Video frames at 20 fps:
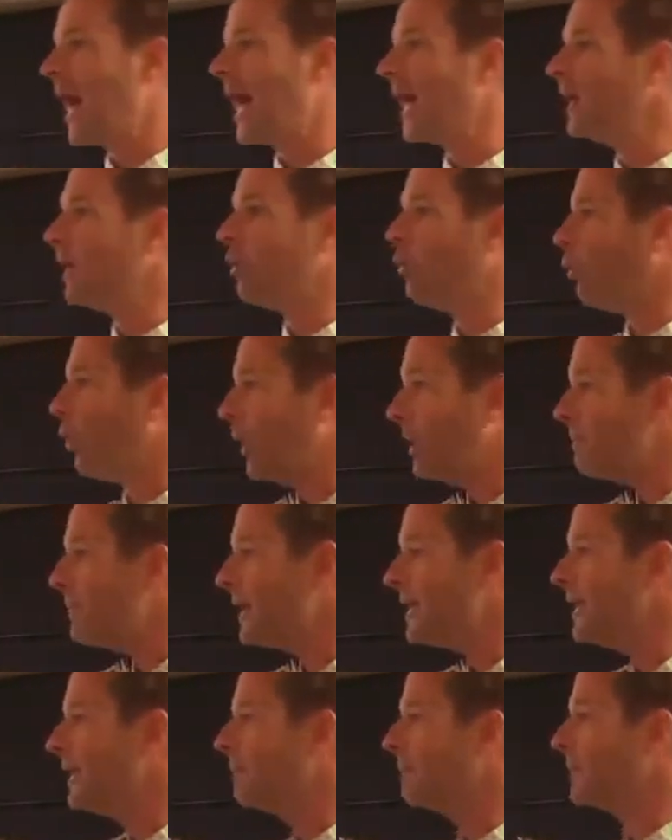I don't want
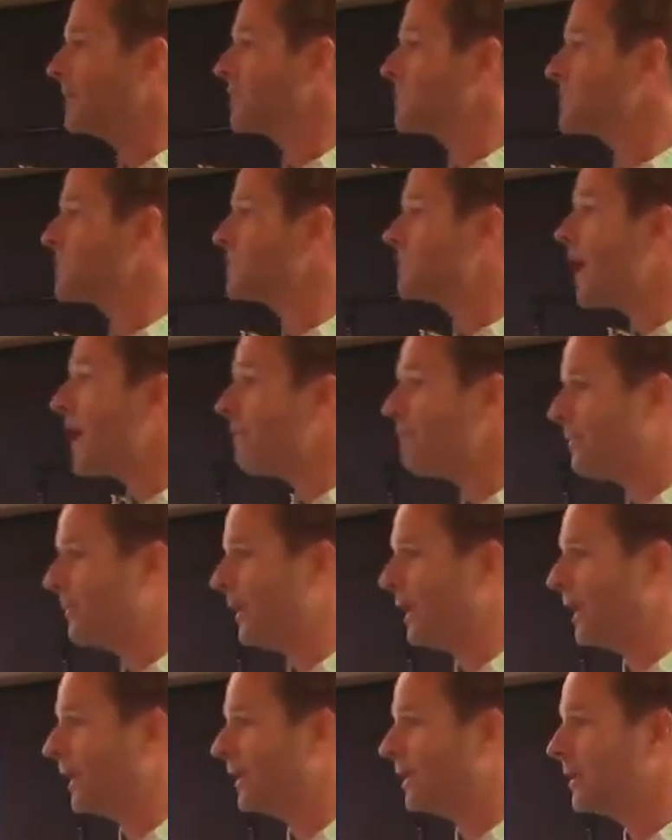my neighbor to stop
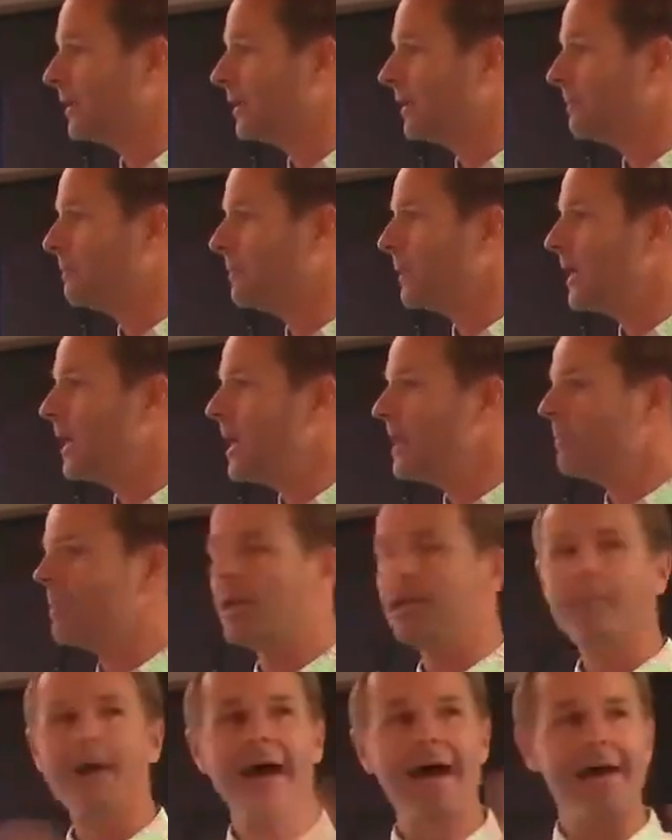there, but
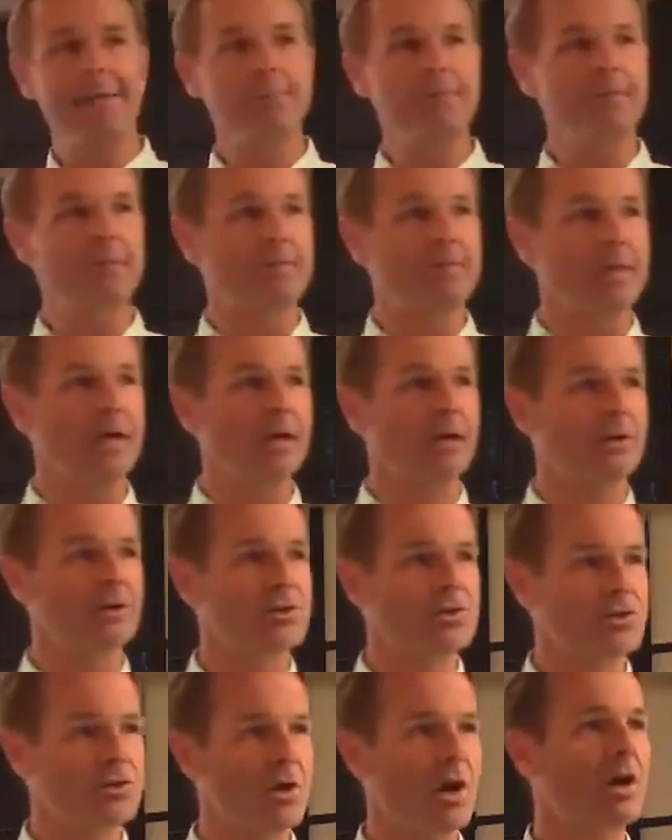I'm happy that they are
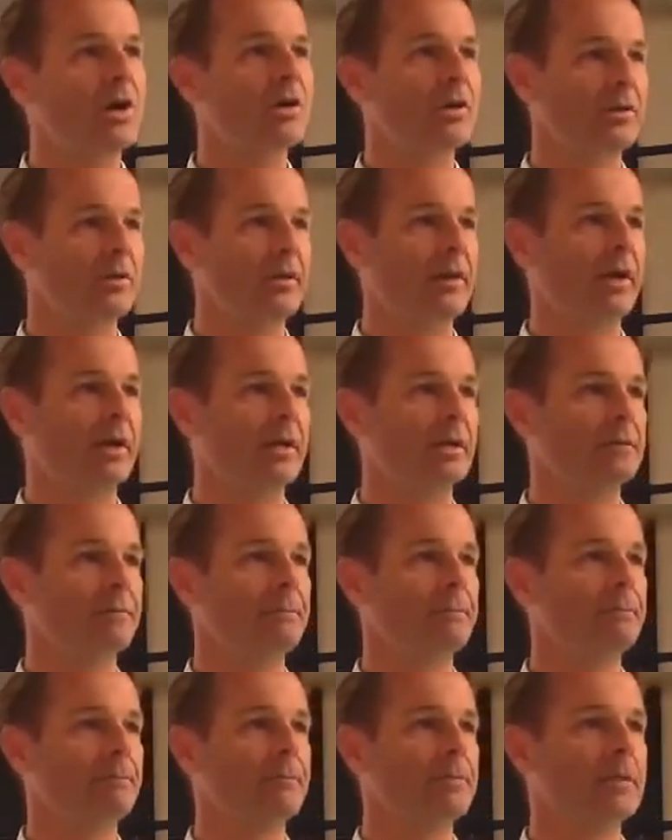starting there.
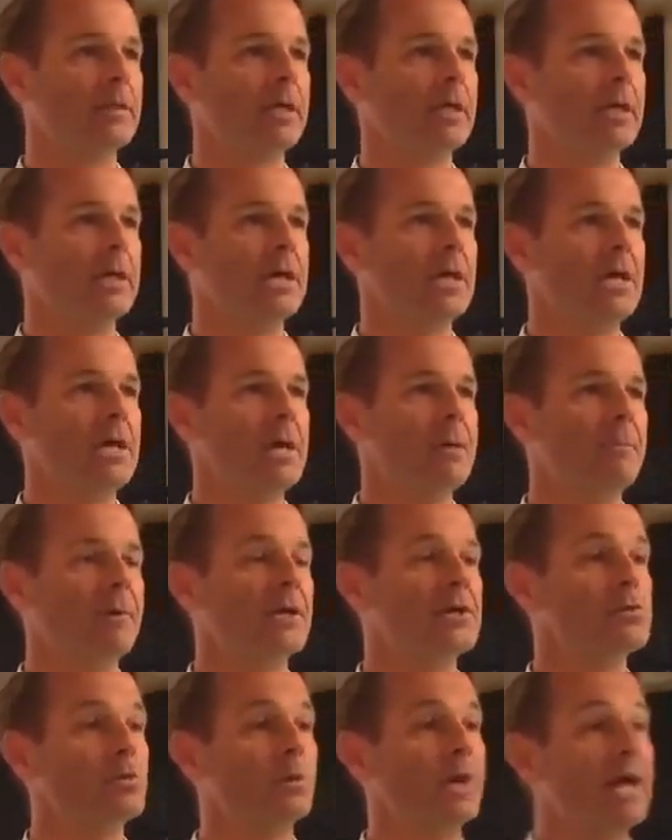
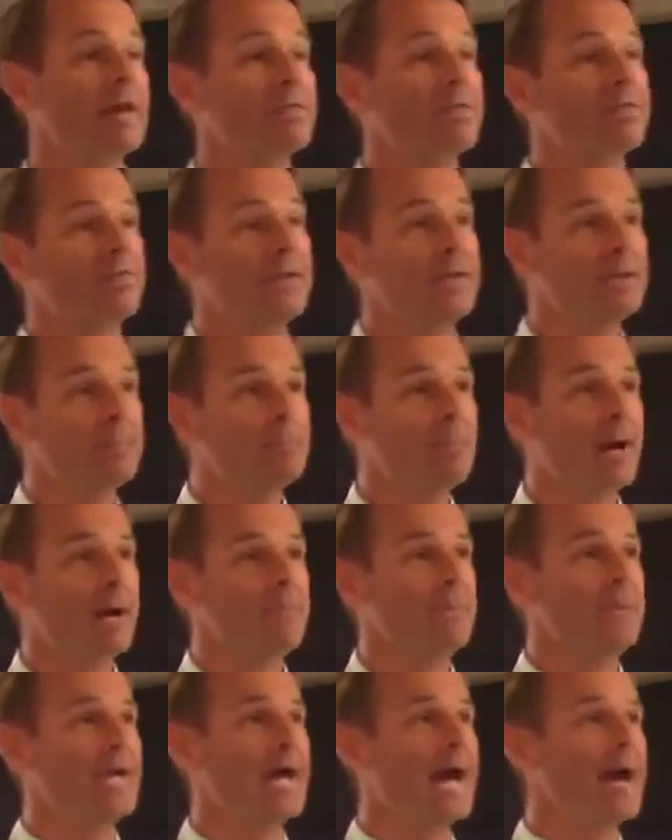Because what I think
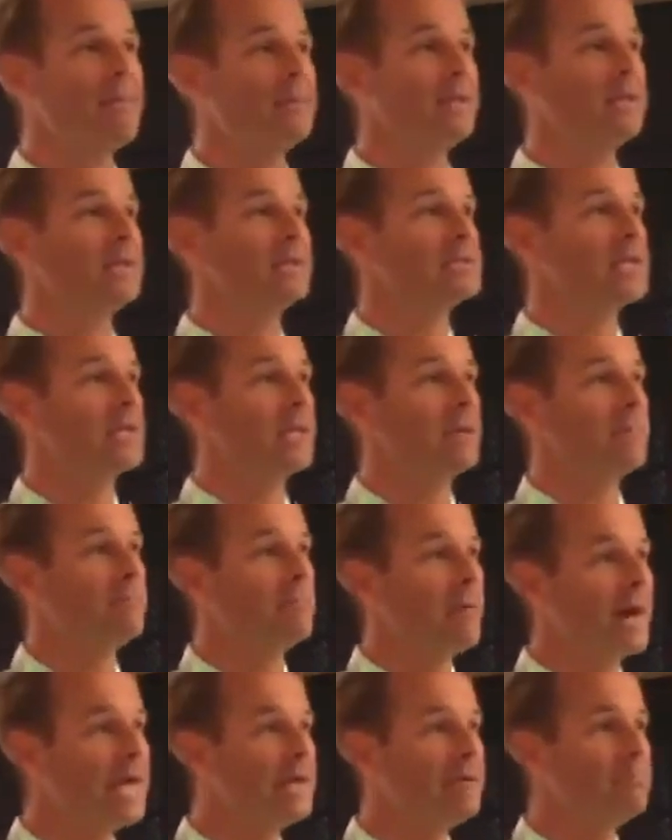might be happening is that they
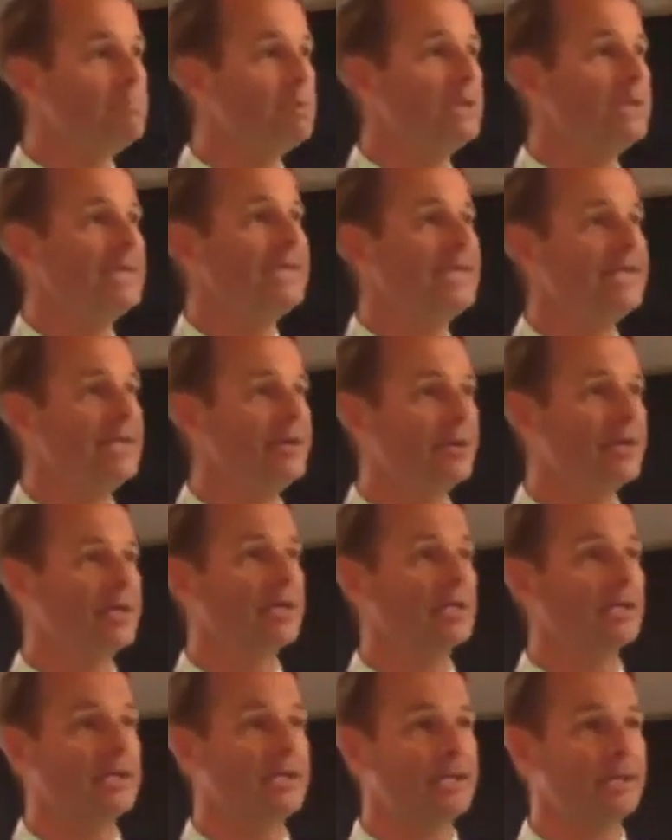might be hearing
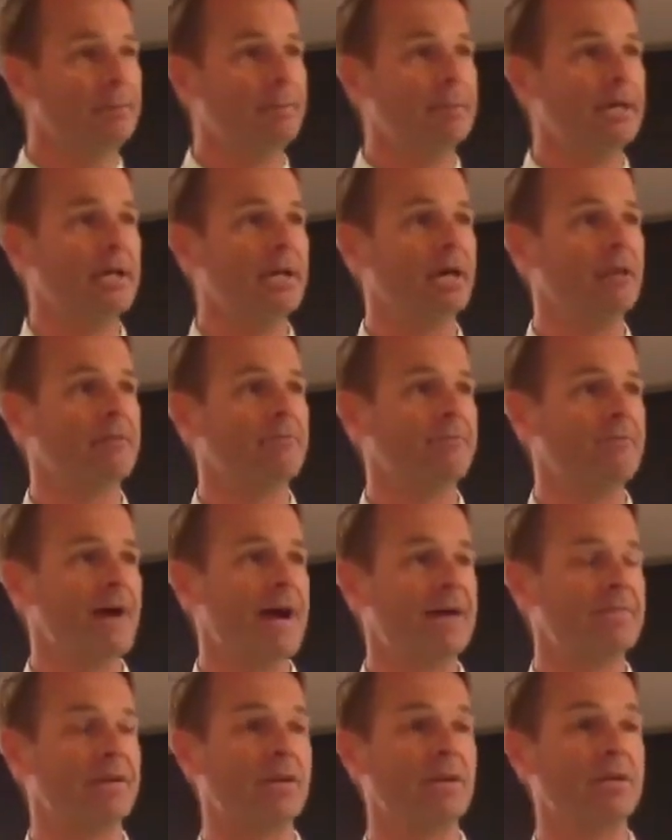a little bit of the
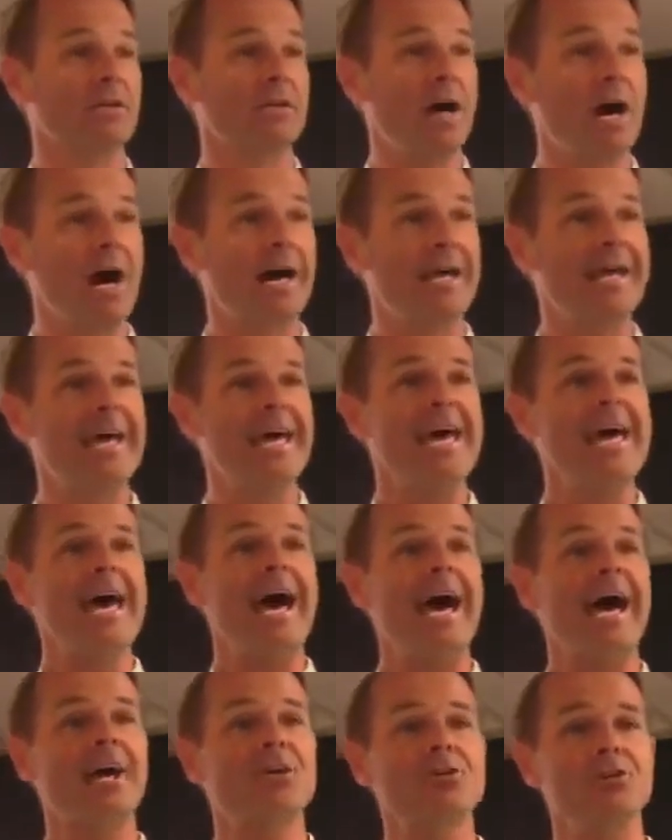fact that God
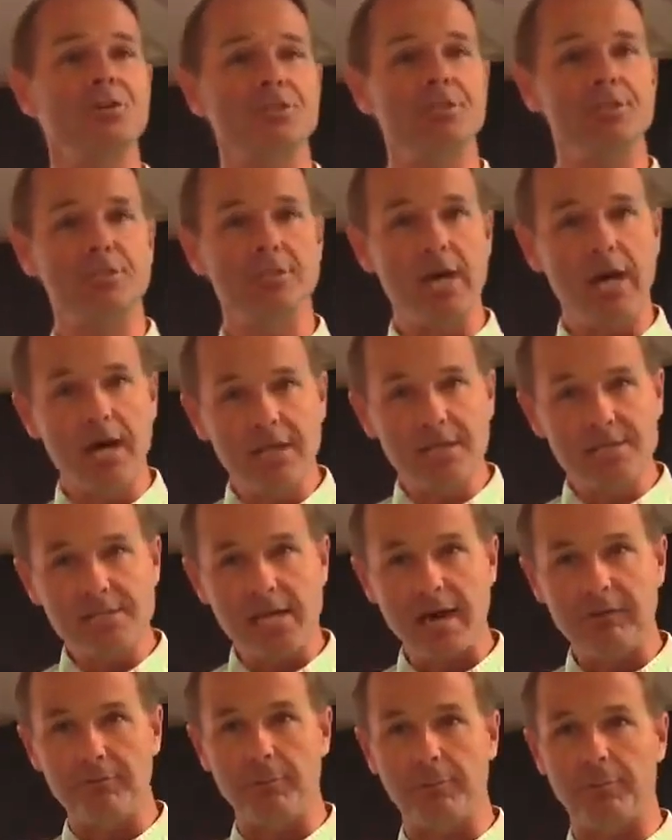actually does
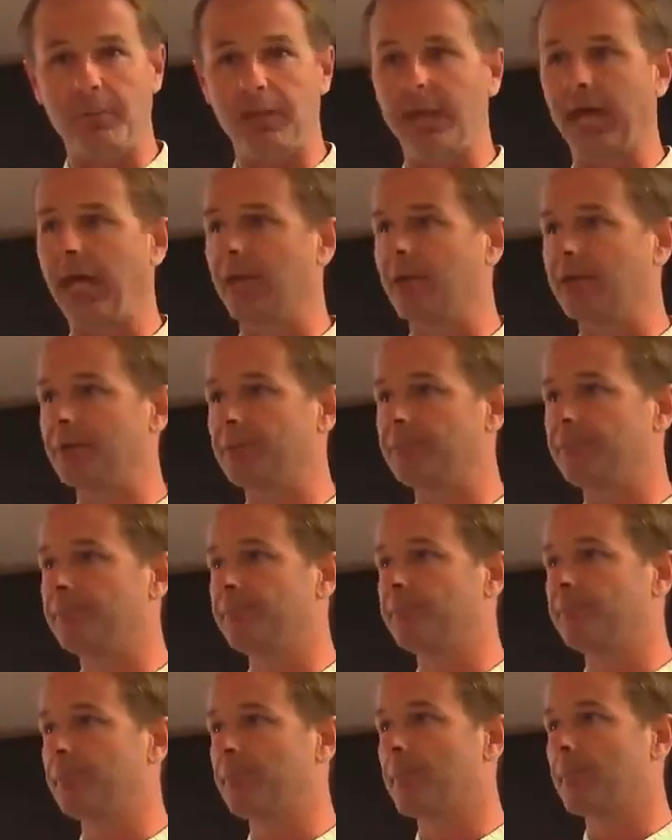have a plan
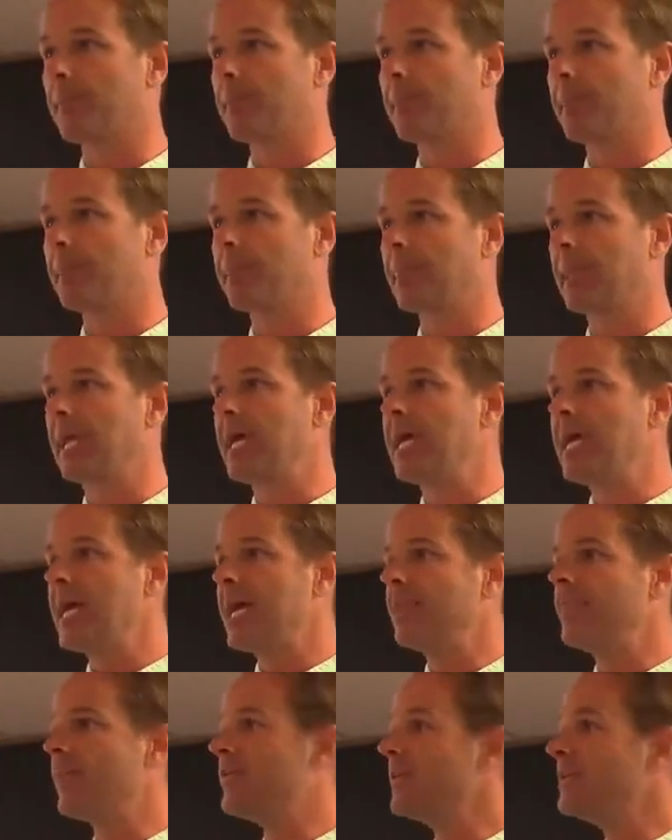
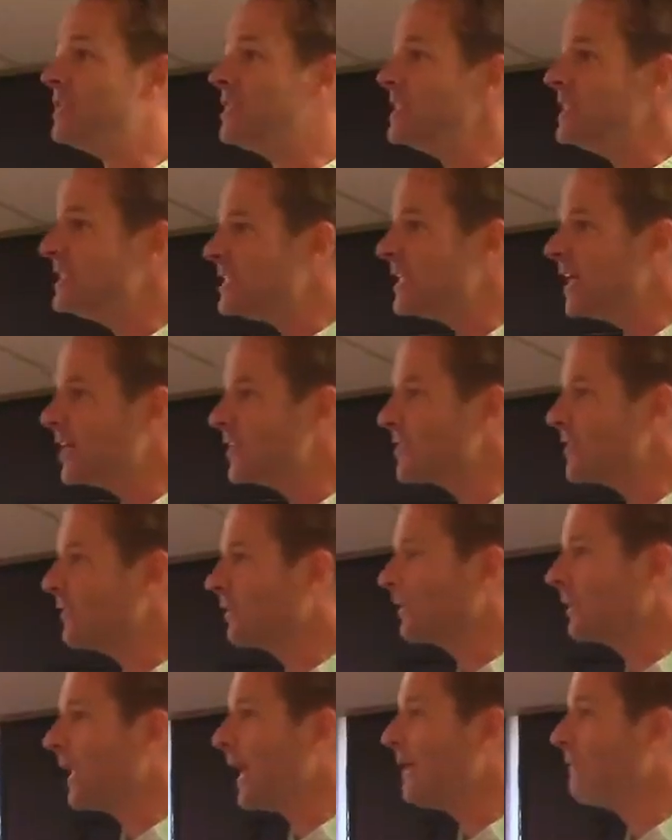and that the details of
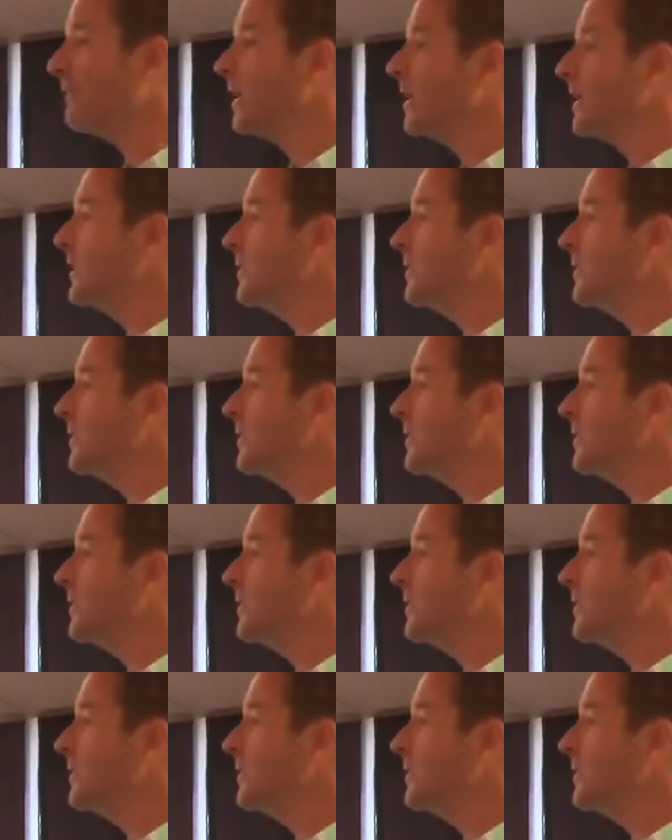their life